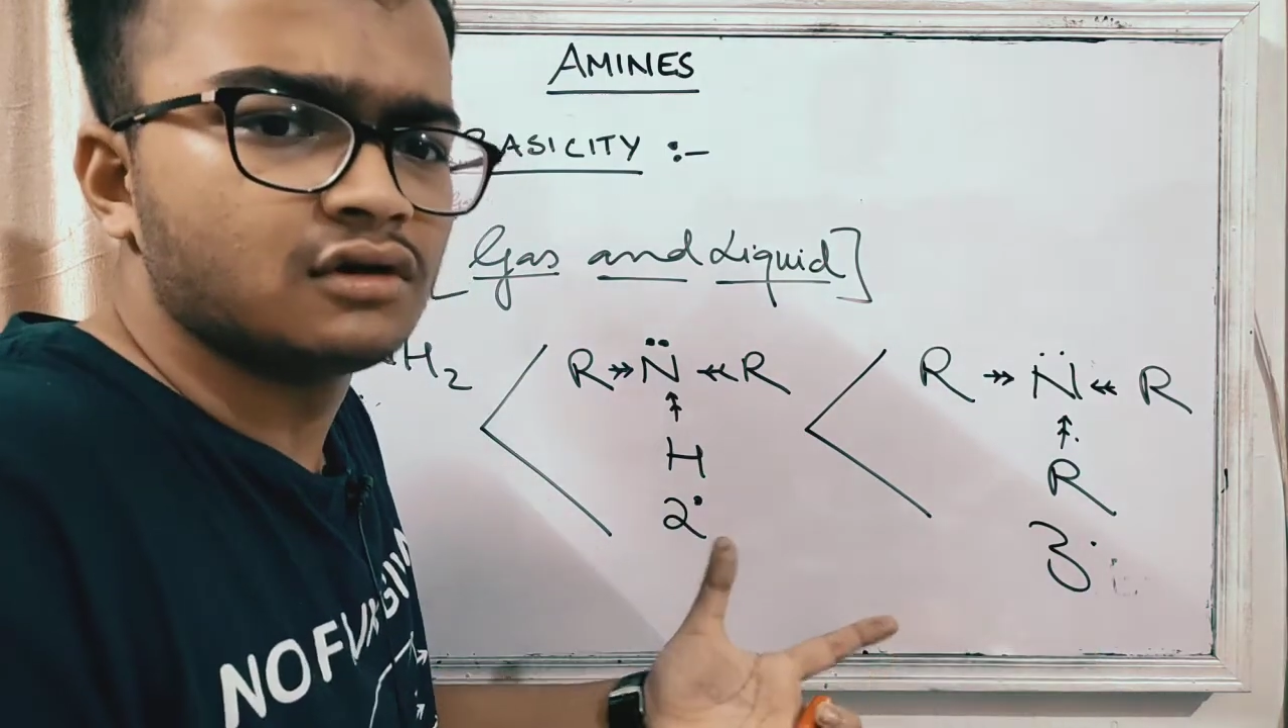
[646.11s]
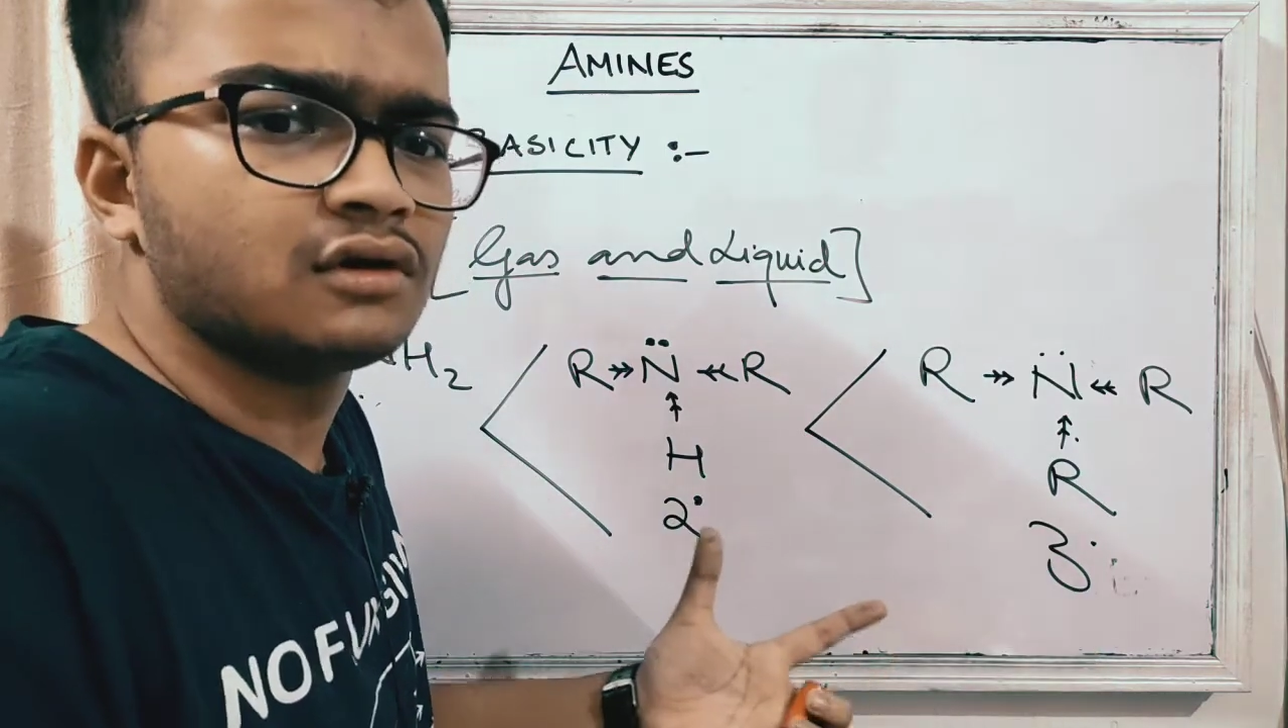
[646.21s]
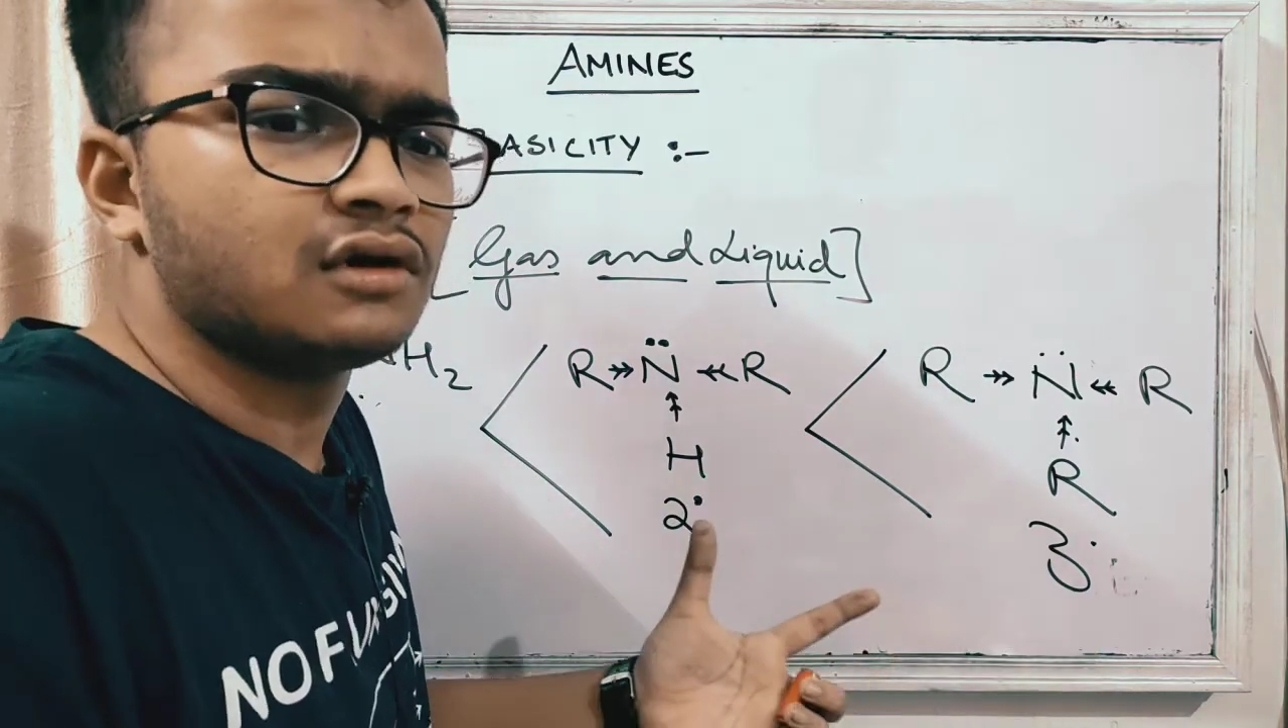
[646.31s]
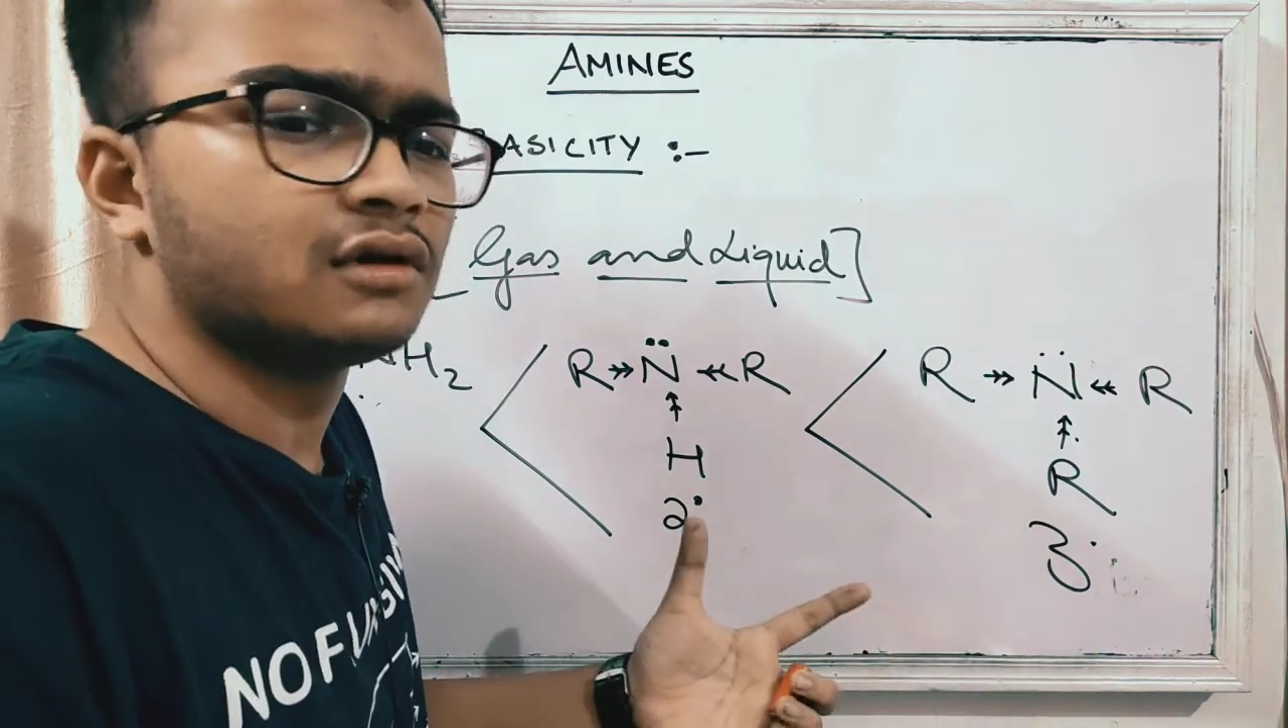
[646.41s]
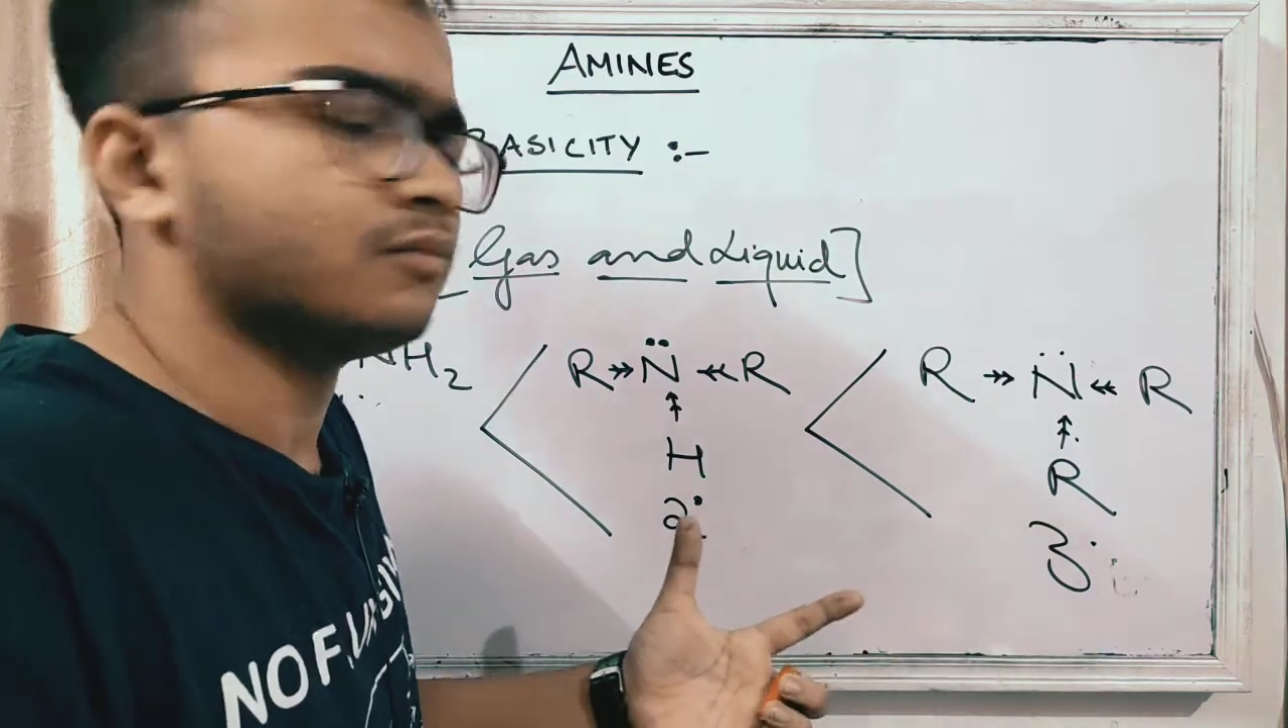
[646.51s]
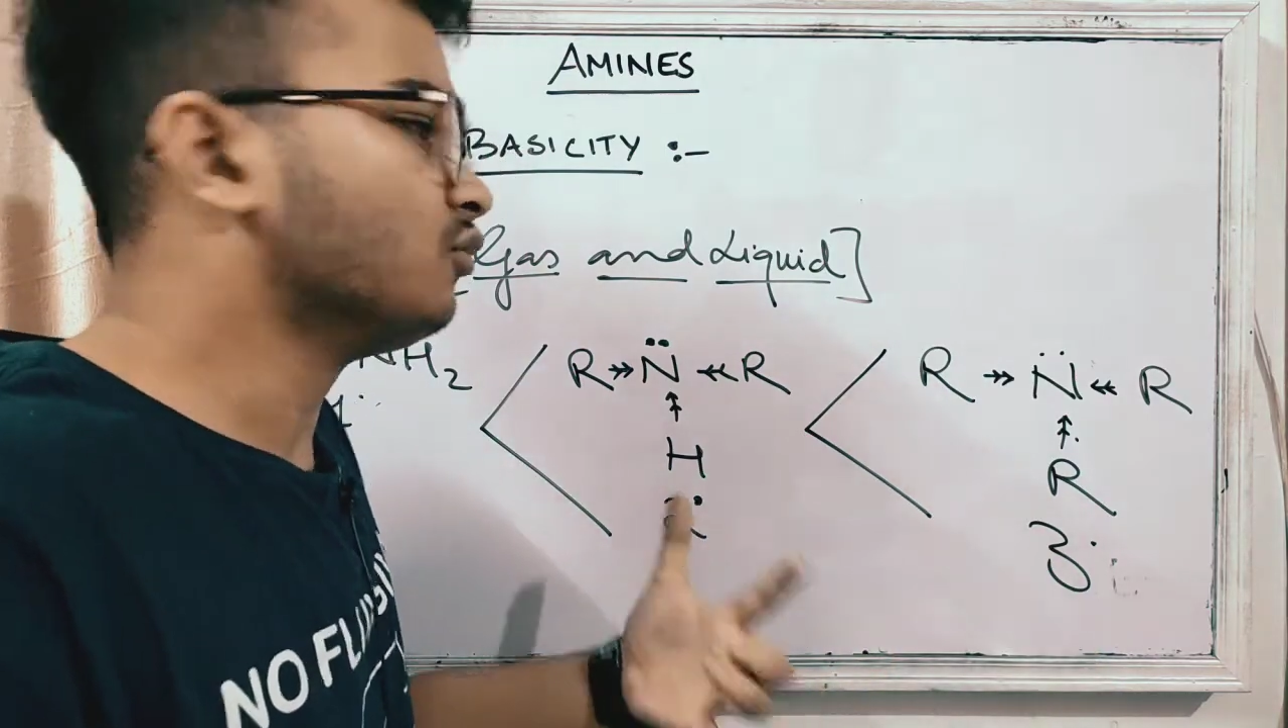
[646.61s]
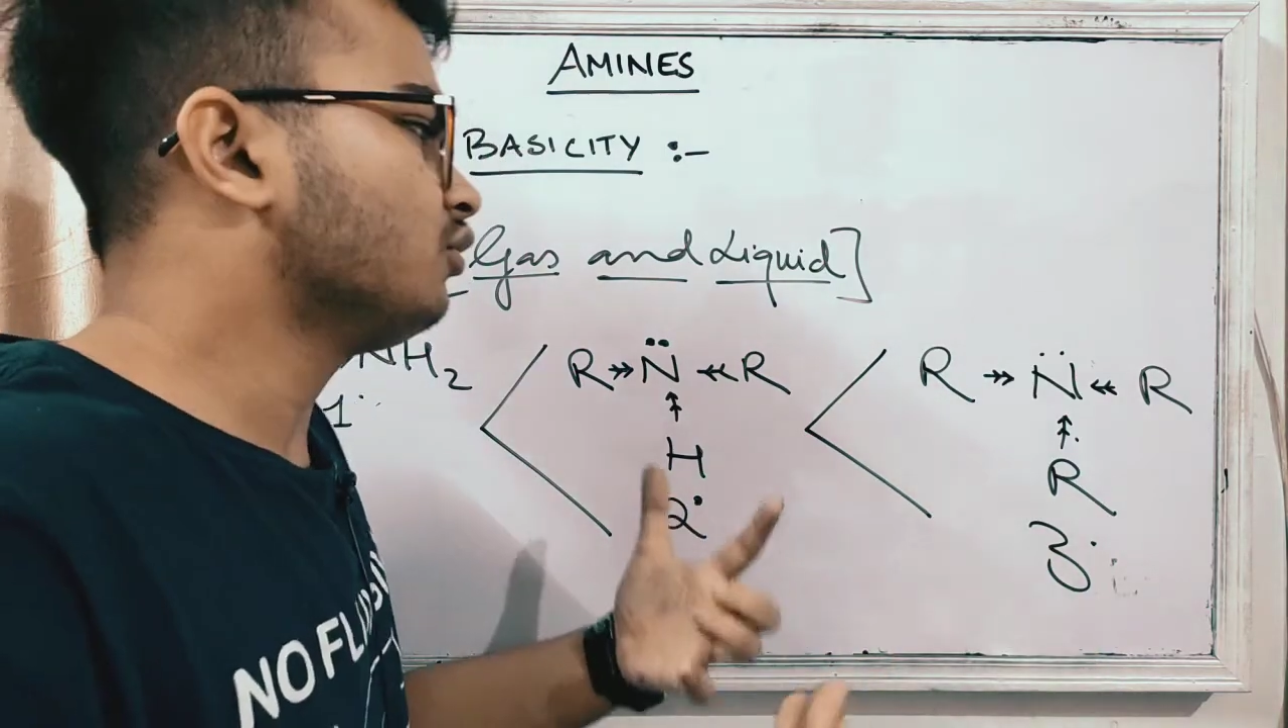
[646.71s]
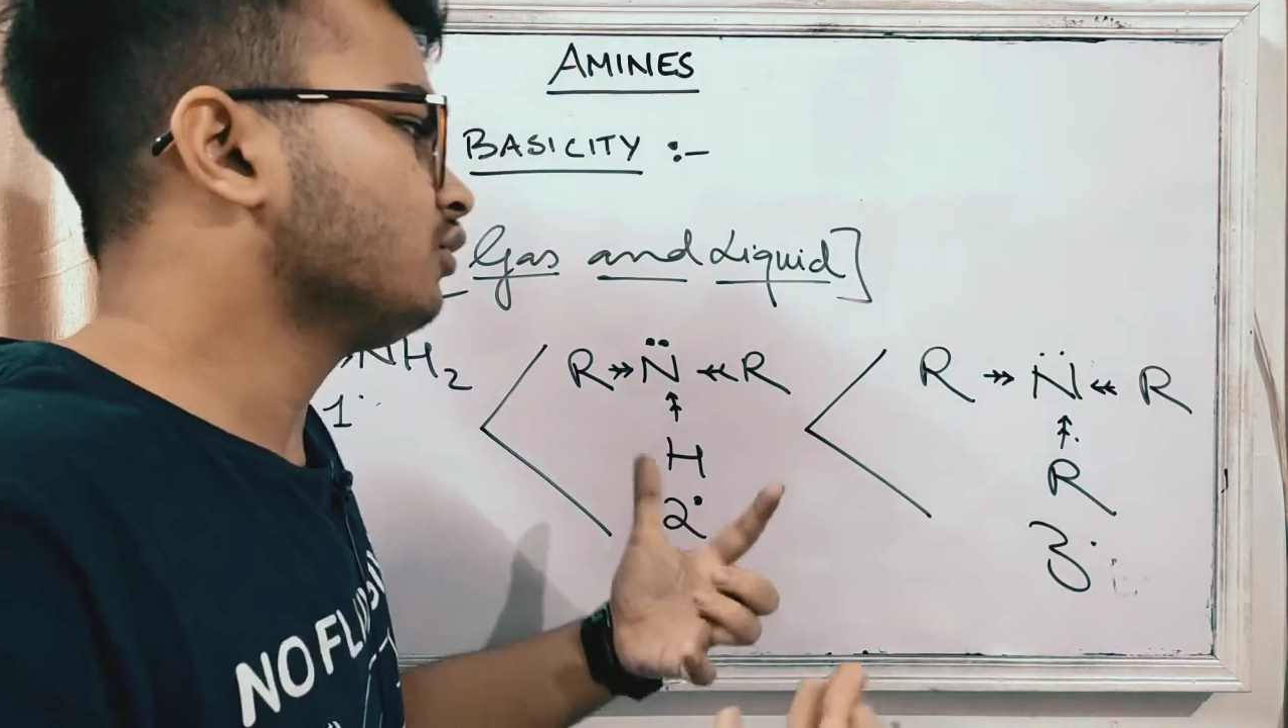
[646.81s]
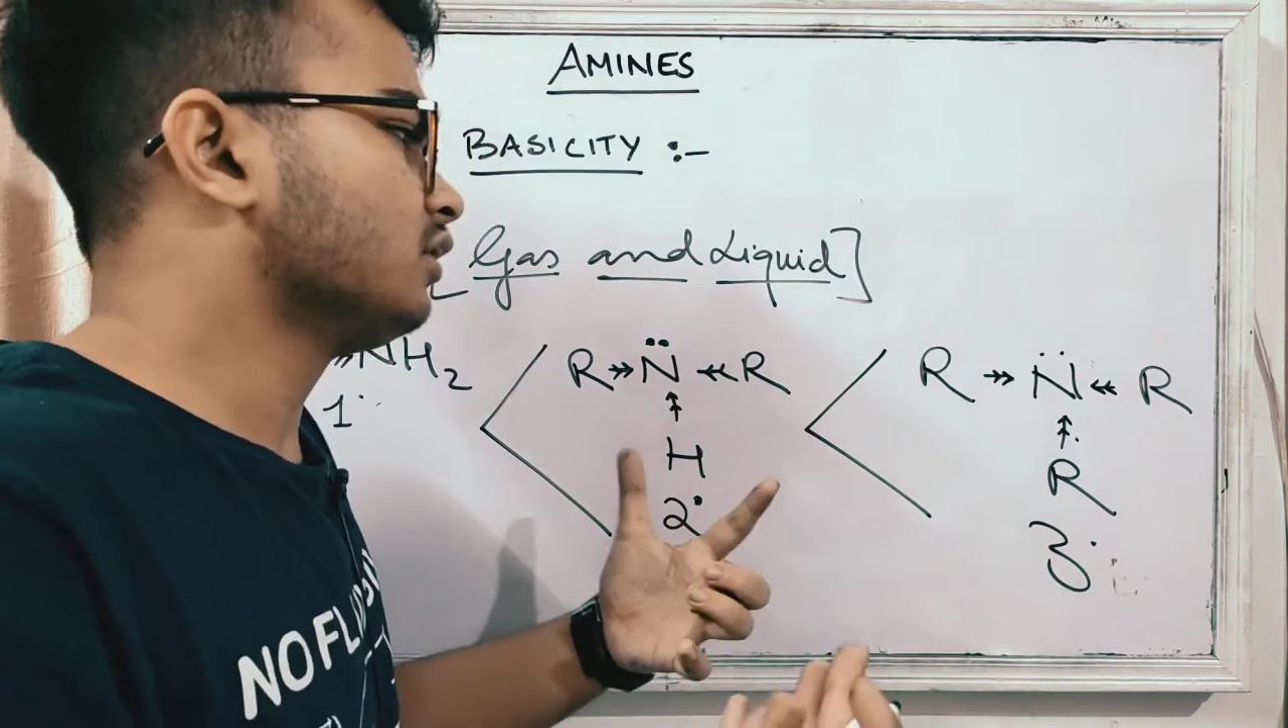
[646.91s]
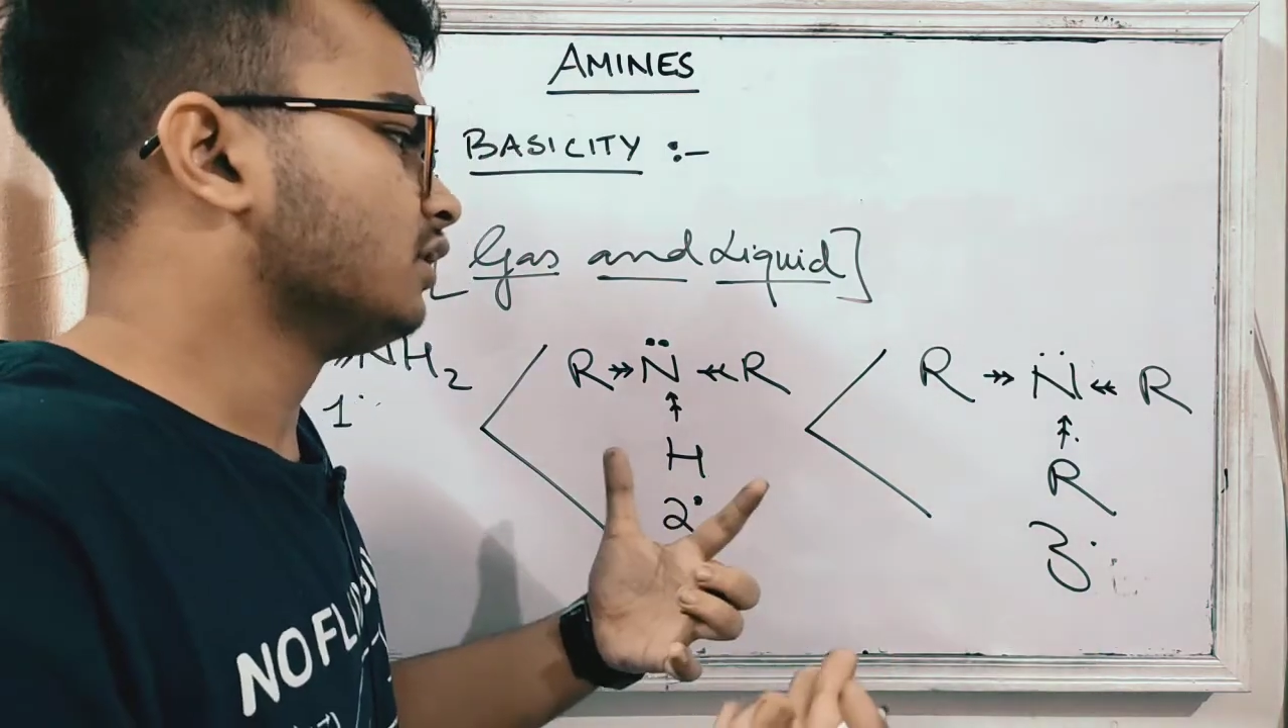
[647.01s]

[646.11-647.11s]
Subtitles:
or more